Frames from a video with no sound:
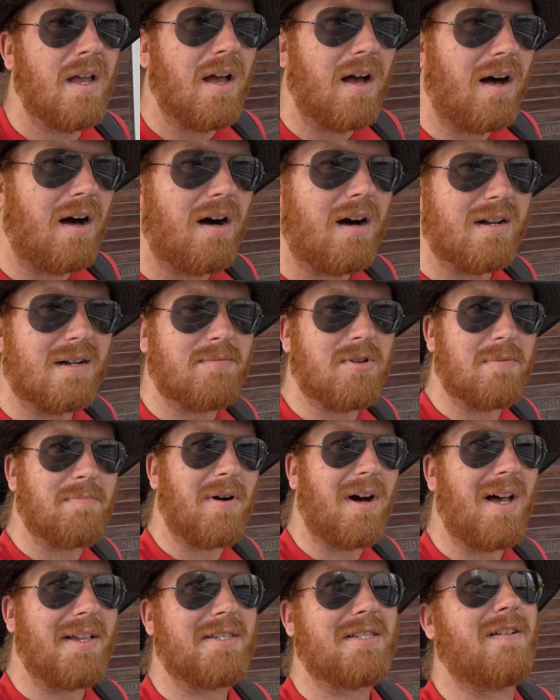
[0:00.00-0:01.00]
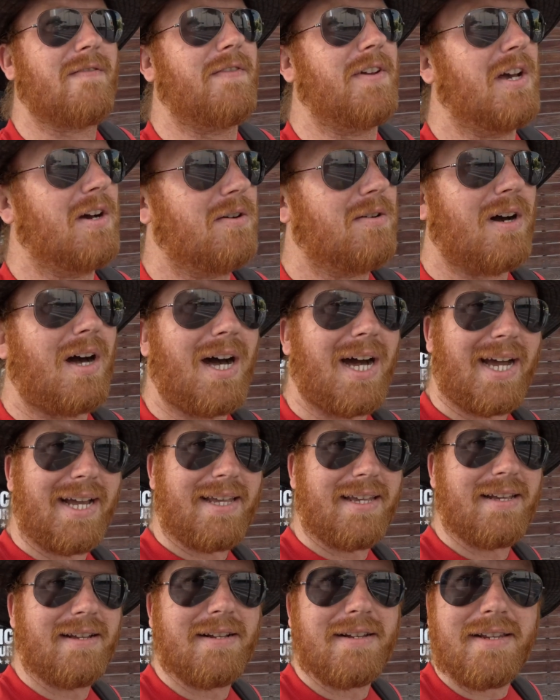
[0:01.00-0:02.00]
On a more positive note, I
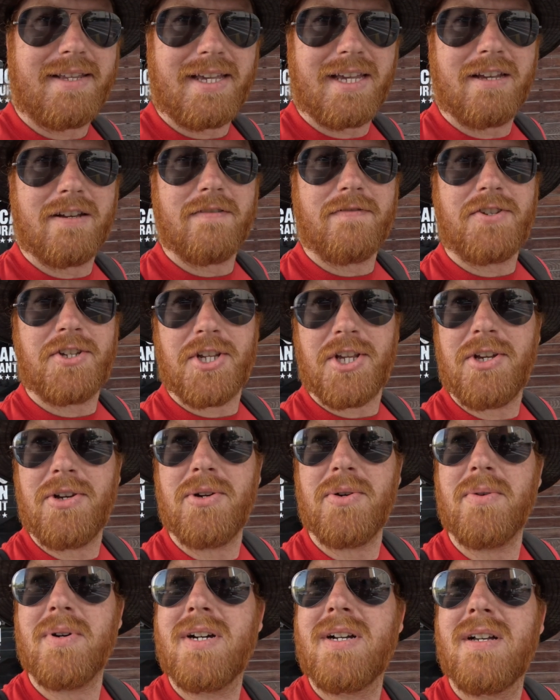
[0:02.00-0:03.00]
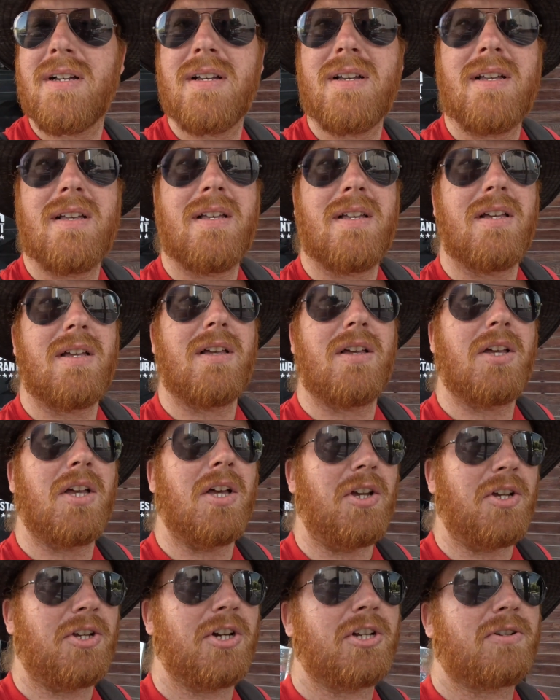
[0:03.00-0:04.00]
can give 2
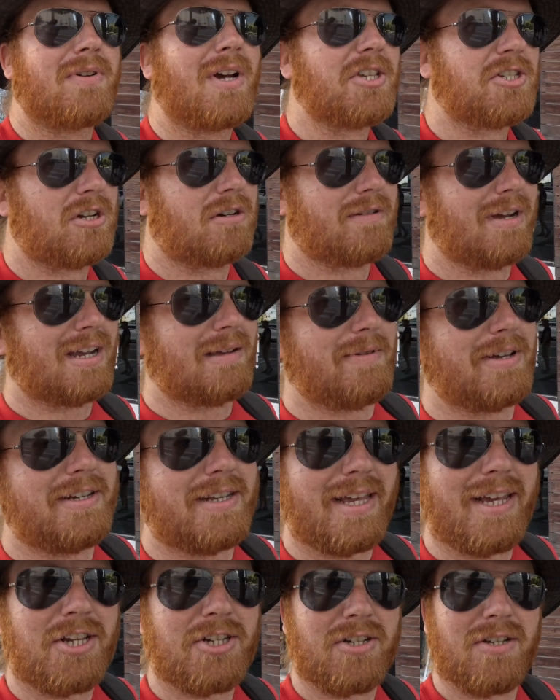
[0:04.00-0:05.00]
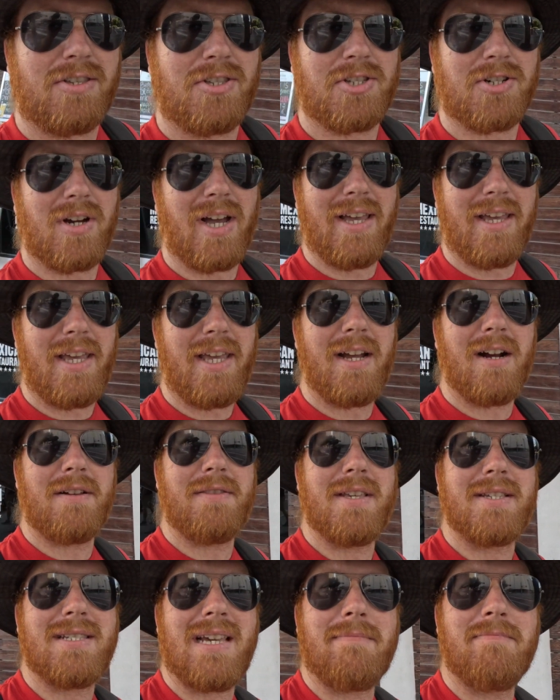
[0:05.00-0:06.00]
good restaurant recommendations right here in
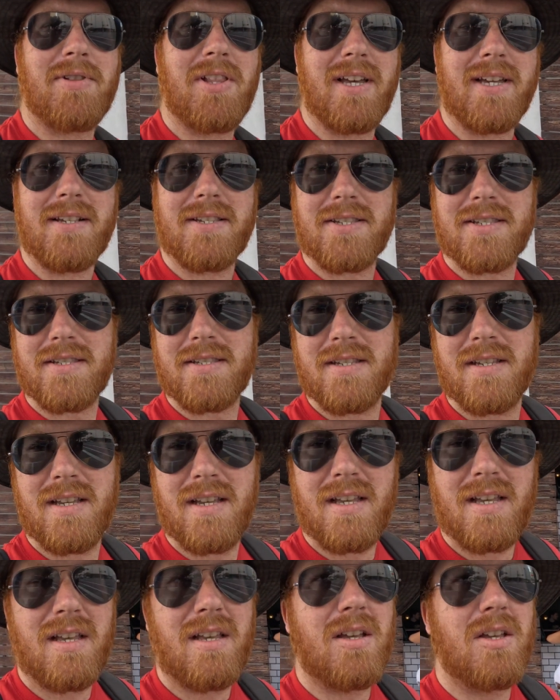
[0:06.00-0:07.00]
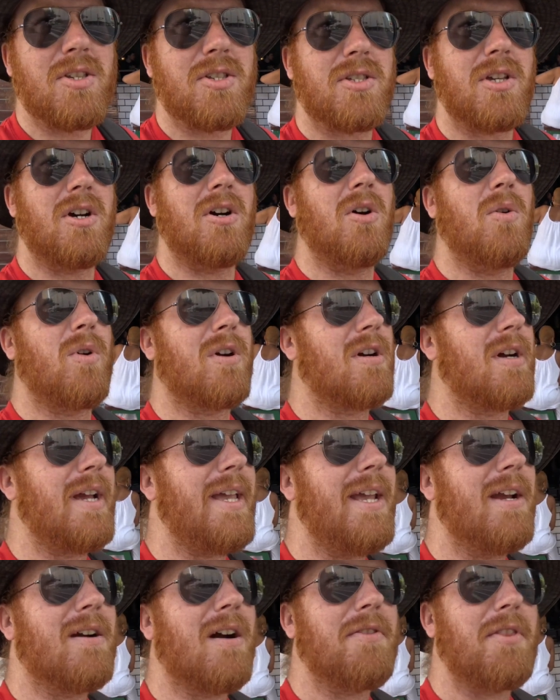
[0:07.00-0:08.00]
the same place. So we're
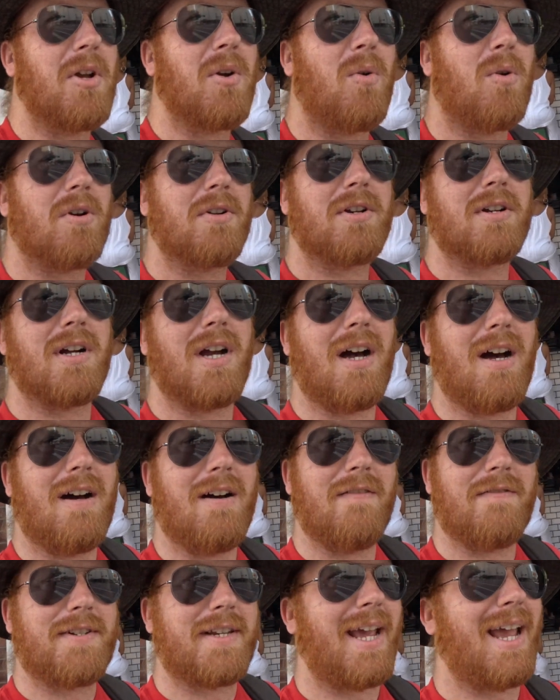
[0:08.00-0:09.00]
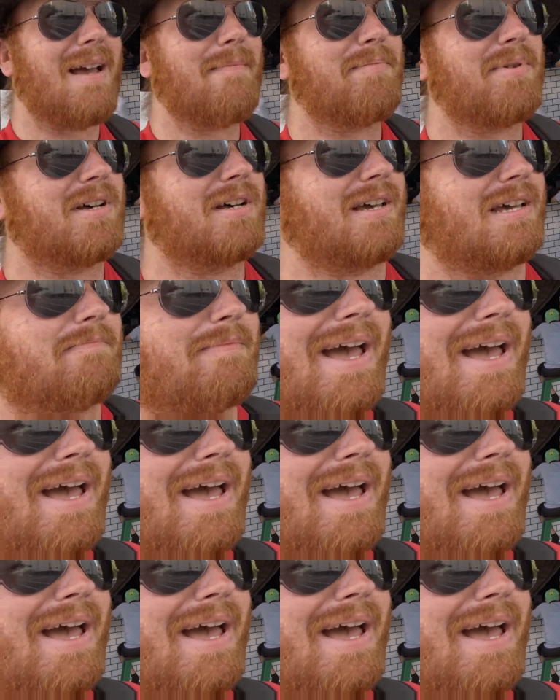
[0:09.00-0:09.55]
here on the corner of Tampa and